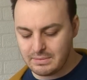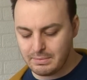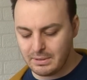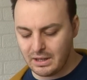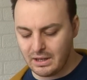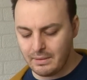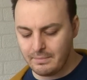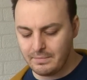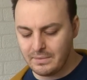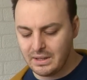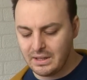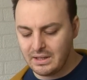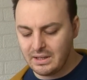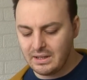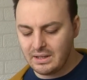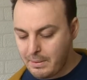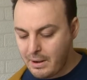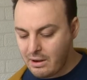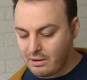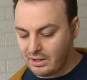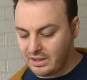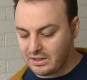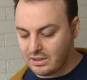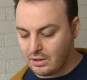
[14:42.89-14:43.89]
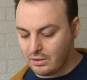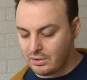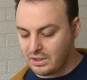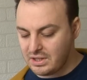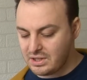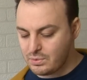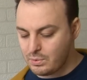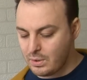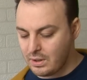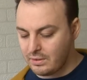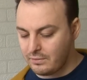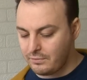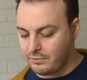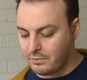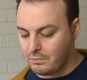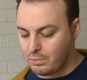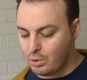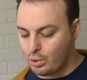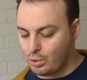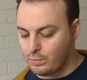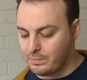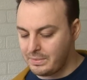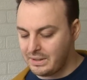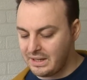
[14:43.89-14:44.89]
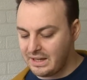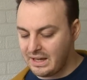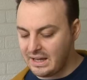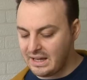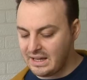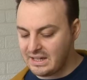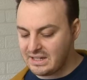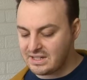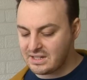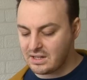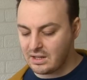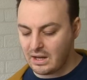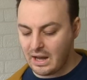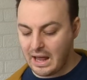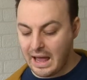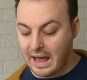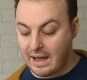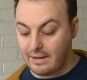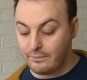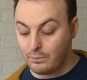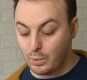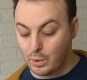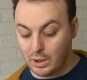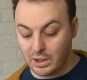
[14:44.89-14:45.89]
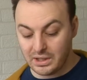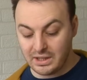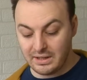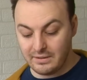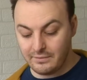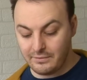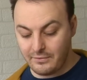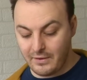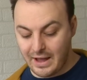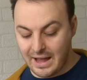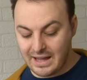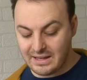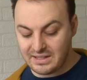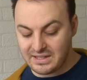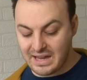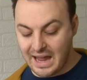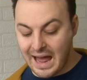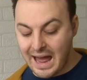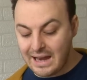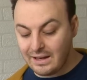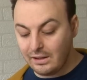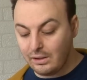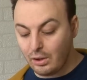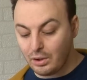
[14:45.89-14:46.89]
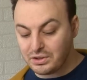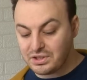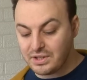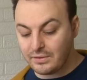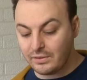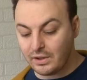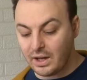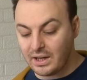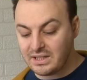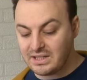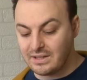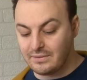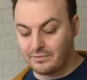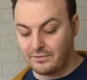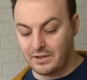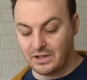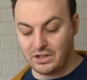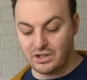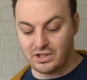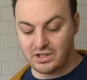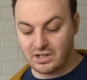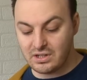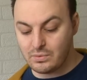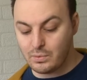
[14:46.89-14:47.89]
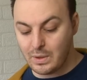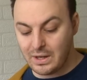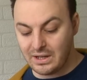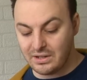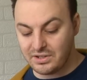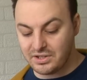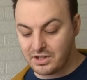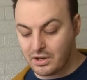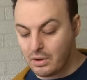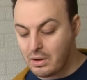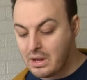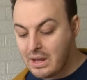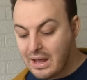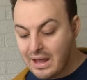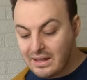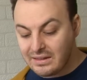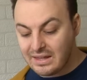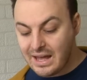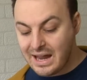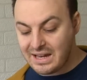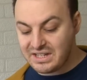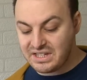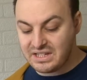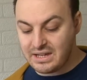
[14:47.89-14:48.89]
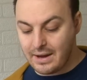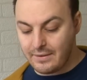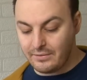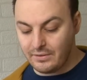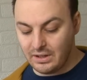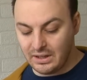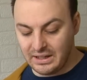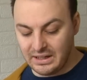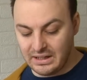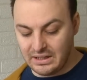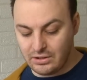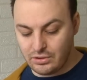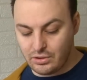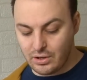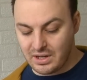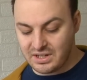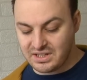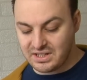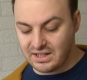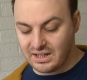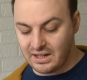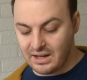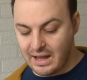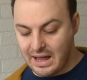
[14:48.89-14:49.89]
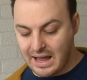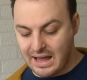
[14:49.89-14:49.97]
But apparently though, this one from Hornby is going to have working fans and lots of lighting features as well, so that's definitely interesting.